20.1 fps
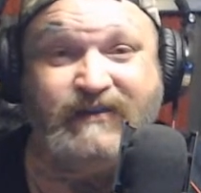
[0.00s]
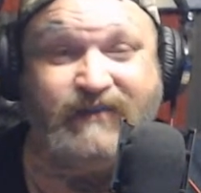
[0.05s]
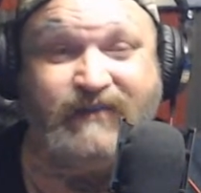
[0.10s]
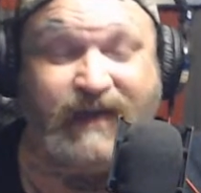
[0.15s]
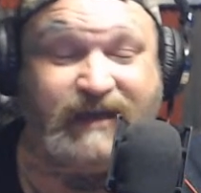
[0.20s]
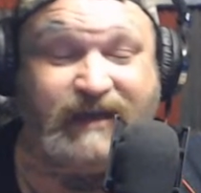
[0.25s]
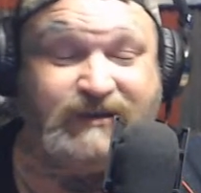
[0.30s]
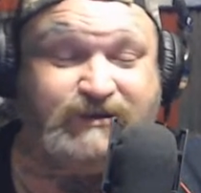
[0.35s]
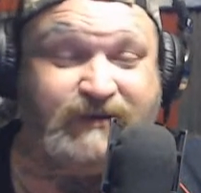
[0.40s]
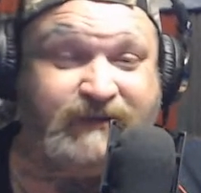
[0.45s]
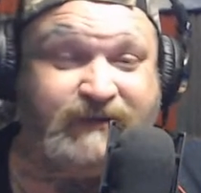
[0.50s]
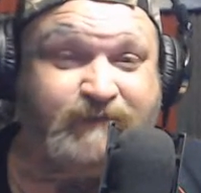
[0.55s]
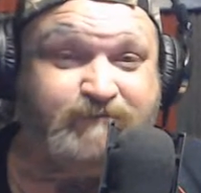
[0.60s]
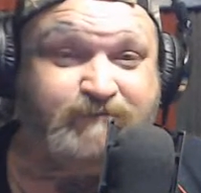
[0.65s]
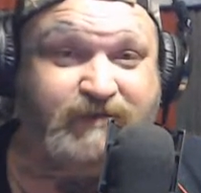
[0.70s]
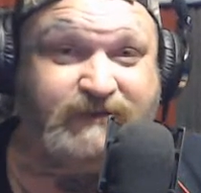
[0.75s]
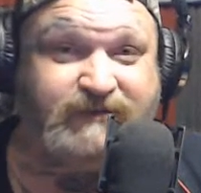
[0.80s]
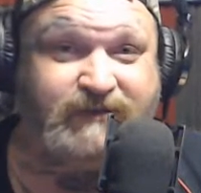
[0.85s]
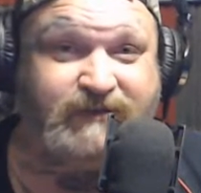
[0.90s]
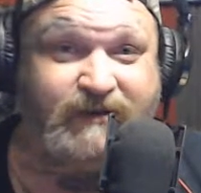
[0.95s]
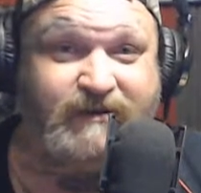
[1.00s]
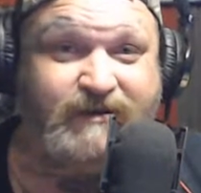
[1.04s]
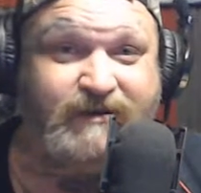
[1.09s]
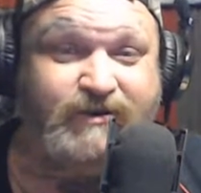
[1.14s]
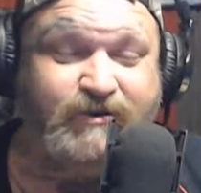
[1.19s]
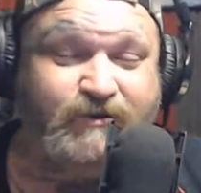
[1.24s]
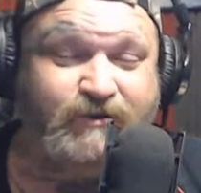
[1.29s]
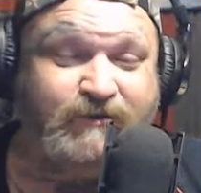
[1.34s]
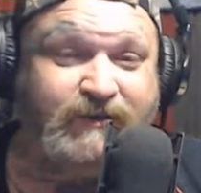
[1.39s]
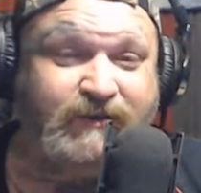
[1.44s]
They just put their
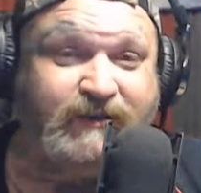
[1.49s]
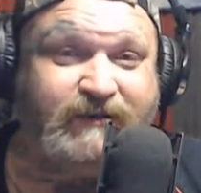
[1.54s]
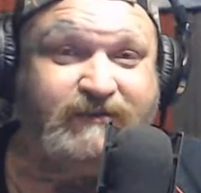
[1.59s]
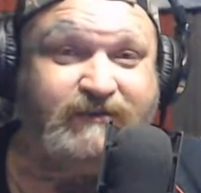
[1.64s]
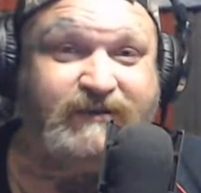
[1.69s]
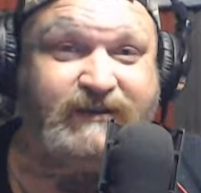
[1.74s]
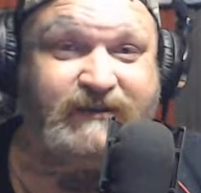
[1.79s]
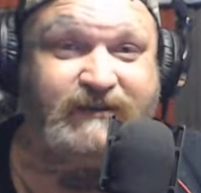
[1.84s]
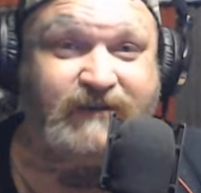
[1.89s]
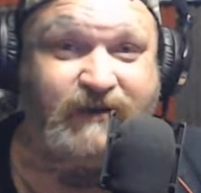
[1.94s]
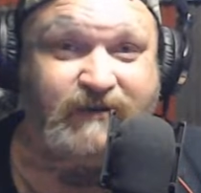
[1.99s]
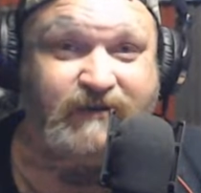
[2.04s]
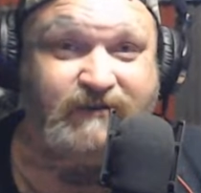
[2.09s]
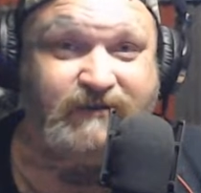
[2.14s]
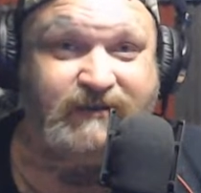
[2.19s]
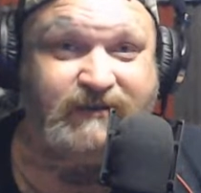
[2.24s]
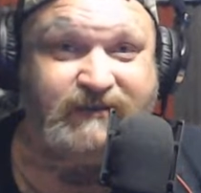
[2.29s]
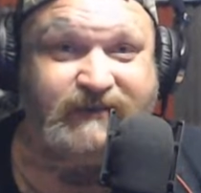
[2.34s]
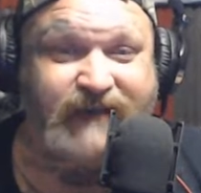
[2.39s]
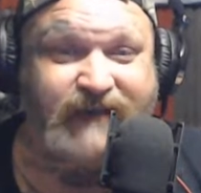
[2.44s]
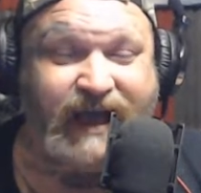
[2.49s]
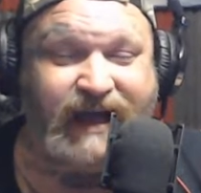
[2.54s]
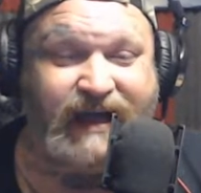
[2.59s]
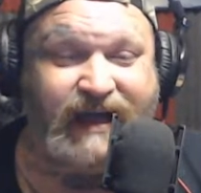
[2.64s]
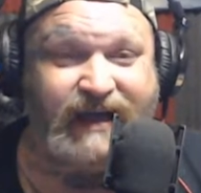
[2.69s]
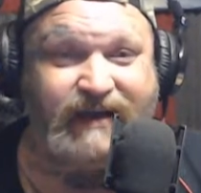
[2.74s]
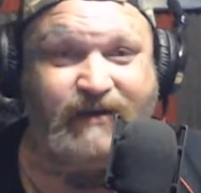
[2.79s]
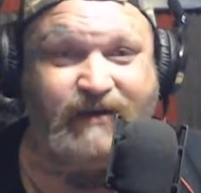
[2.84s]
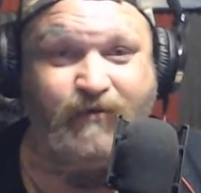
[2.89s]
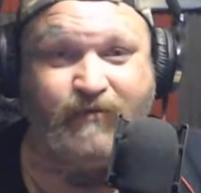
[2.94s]
nuclear deterrence
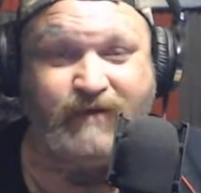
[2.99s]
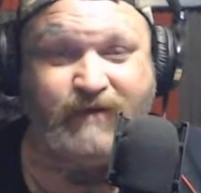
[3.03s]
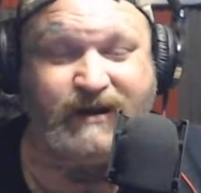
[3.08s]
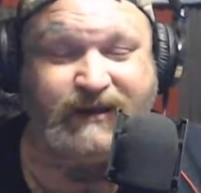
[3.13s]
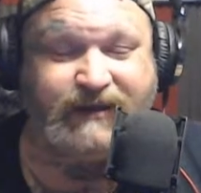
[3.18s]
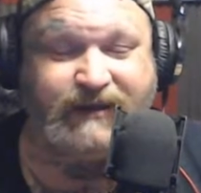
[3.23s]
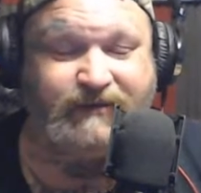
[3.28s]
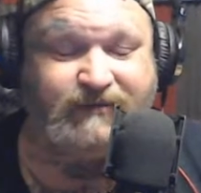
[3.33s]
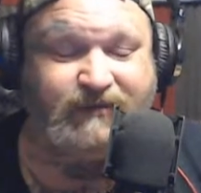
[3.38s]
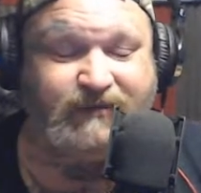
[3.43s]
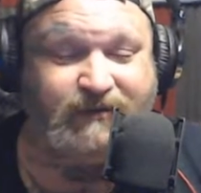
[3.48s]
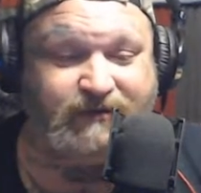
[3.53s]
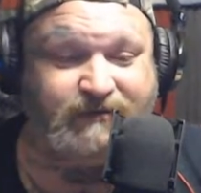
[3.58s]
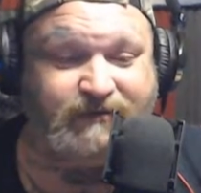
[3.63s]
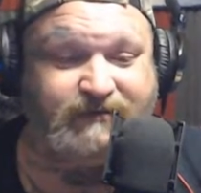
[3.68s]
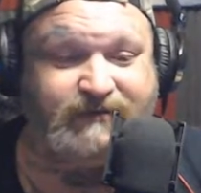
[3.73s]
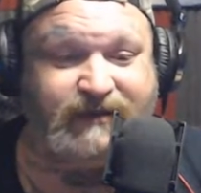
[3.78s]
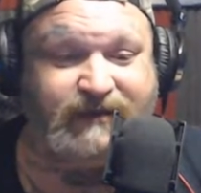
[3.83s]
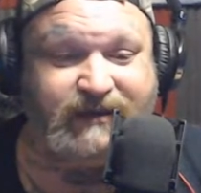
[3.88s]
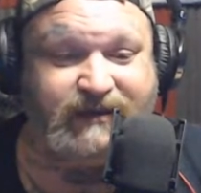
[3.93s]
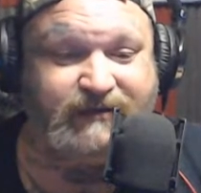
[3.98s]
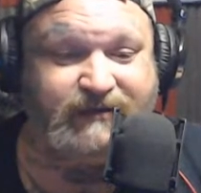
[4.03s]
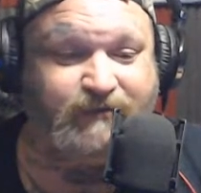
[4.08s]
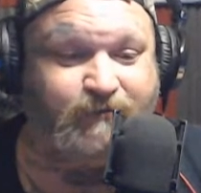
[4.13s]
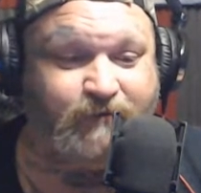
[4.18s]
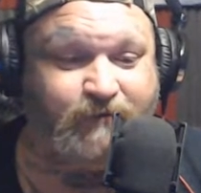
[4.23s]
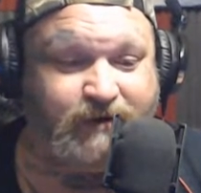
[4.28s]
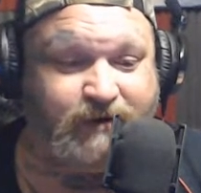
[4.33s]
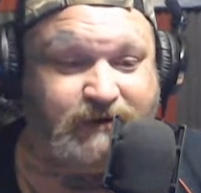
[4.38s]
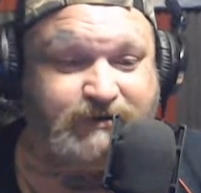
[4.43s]
on ready alert in
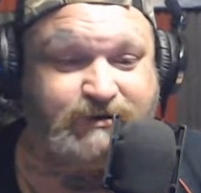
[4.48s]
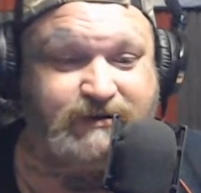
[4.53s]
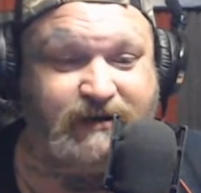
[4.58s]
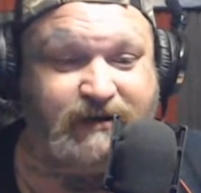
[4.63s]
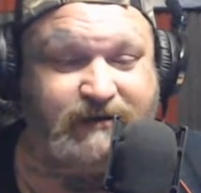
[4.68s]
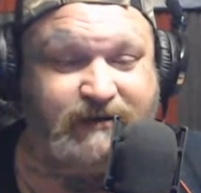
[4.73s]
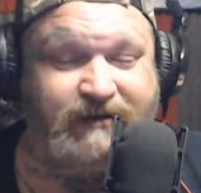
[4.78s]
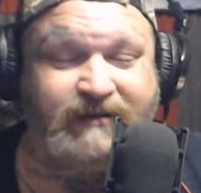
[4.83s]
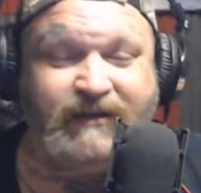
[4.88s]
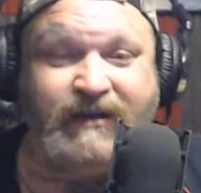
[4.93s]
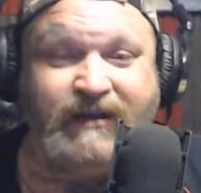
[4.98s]
Russia.